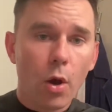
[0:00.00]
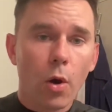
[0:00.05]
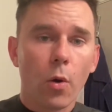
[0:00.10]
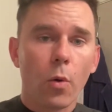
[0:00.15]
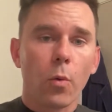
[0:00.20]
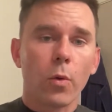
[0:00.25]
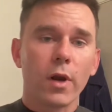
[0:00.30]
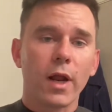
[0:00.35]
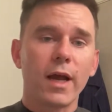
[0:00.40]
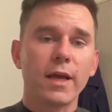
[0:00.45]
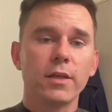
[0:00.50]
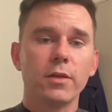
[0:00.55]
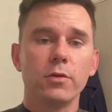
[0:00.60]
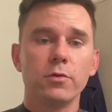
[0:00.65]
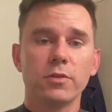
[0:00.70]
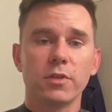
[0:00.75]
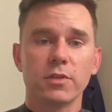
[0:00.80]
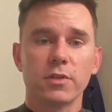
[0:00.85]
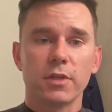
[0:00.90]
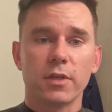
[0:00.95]
What I
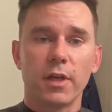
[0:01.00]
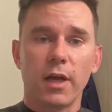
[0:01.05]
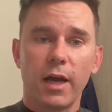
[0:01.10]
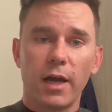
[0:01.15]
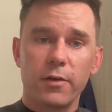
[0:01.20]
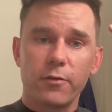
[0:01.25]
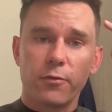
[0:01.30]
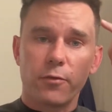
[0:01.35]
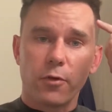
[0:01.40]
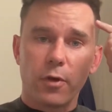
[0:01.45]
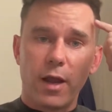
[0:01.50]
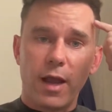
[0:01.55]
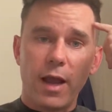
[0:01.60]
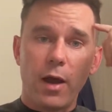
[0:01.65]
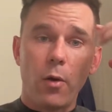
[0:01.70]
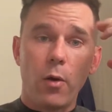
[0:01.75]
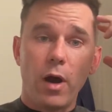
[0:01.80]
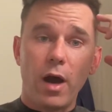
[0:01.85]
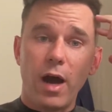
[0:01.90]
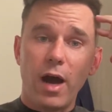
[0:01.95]
use as a guide for
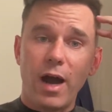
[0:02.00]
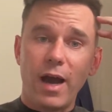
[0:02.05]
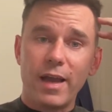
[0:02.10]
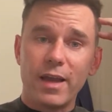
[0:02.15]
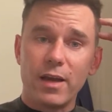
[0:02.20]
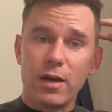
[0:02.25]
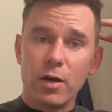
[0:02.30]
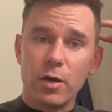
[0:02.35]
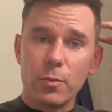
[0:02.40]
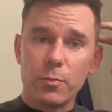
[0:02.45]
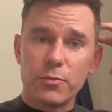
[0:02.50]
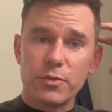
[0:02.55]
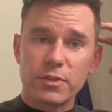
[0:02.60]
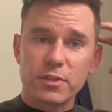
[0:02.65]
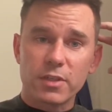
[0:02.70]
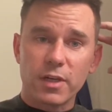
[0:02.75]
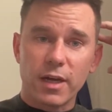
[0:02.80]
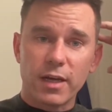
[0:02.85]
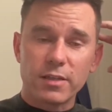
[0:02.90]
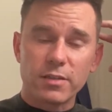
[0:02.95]
how high up the
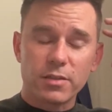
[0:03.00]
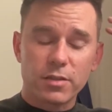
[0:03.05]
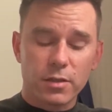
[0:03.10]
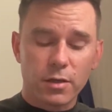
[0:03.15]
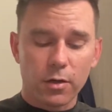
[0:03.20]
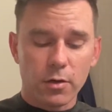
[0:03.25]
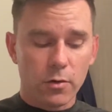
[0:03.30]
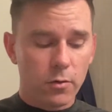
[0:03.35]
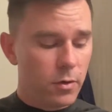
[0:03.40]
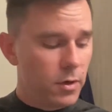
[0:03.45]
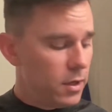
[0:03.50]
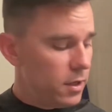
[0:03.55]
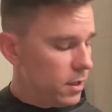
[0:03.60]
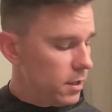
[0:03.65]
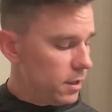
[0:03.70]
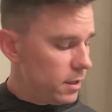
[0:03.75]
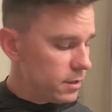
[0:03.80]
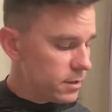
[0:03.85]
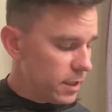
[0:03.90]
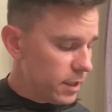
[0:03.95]
sides to go
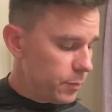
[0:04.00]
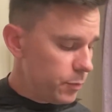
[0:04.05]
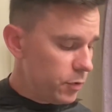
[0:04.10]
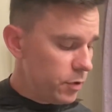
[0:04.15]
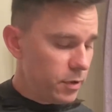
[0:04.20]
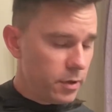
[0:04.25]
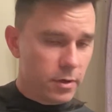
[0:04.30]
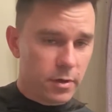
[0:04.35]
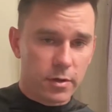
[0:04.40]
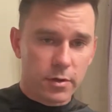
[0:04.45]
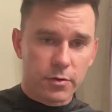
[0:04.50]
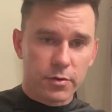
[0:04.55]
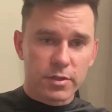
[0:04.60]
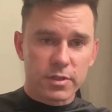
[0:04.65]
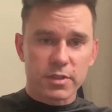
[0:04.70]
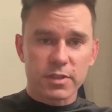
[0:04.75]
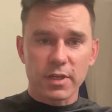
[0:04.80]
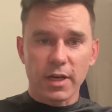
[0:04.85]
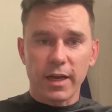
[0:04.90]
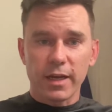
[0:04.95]
is I put the
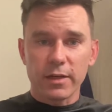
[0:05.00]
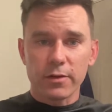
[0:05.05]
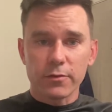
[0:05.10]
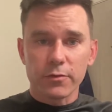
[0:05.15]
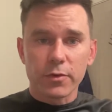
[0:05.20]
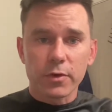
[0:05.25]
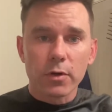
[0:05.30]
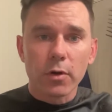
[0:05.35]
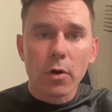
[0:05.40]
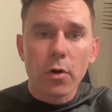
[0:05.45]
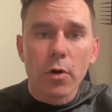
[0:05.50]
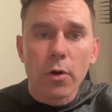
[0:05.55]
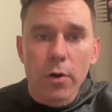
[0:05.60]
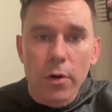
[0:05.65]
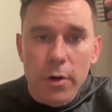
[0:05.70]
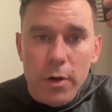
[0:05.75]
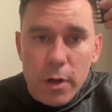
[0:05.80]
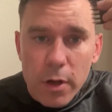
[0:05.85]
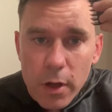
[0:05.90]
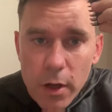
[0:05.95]
side of the
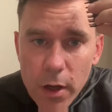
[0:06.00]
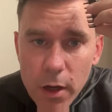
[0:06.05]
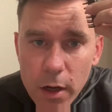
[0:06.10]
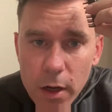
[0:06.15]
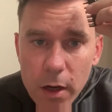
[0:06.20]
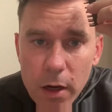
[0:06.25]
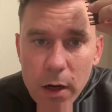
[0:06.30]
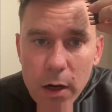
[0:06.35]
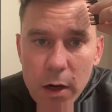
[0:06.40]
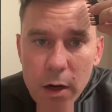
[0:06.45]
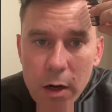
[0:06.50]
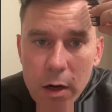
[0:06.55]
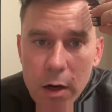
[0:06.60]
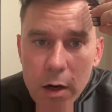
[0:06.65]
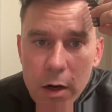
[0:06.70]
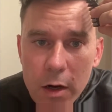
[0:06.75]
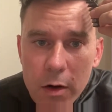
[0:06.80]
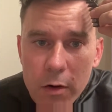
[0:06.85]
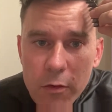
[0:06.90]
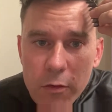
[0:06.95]
guard
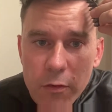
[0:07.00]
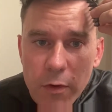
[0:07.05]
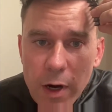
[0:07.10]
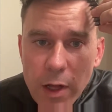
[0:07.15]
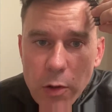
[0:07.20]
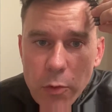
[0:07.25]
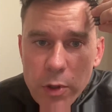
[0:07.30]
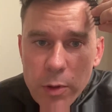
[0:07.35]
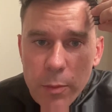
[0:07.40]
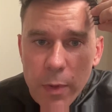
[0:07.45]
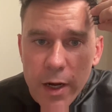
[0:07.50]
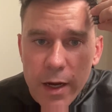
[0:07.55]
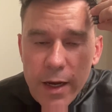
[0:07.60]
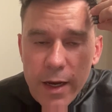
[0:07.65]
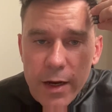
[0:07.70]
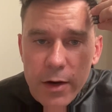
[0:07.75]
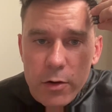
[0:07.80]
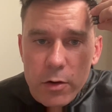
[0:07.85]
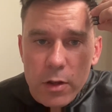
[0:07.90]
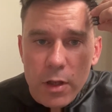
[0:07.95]
following my
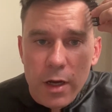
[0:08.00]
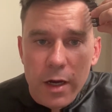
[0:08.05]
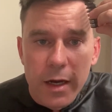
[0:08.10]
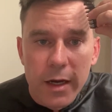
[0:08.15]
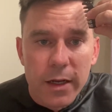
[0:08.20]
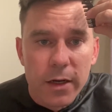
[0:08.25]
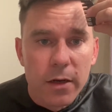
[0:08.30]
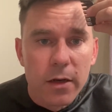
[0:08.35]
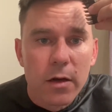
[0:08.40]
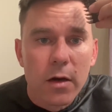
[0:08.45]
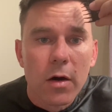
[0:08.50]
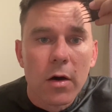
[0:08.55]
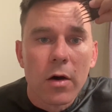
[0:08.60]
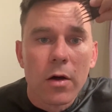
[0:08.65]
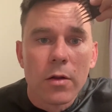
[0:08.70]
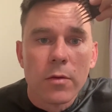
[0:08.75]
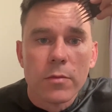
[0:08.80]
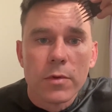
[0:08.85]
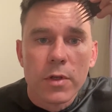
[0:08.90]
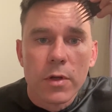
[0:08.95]
hairline
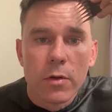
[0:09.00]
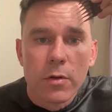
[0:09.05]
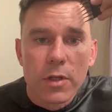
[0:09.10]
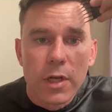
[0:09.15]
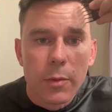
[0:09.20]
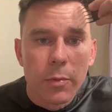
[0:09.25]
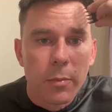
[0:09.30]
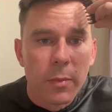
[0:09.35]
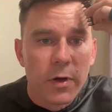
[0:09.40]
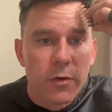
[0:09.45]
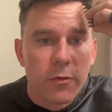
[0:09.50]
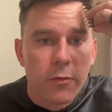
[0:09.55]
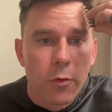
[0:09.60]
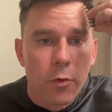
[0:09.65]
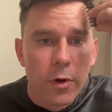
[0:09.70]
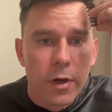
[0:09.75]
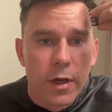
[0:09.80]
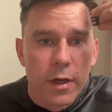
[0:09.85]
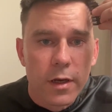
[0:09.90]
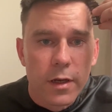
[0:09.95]
on, on top of my
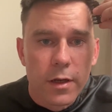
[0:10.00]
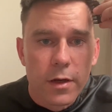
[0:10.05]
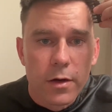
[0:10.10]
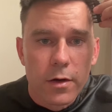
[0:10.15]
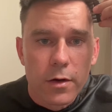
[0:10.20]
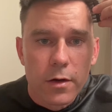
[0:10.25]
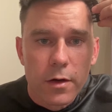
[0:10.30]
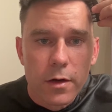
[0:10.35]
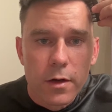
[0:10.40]
forehead here,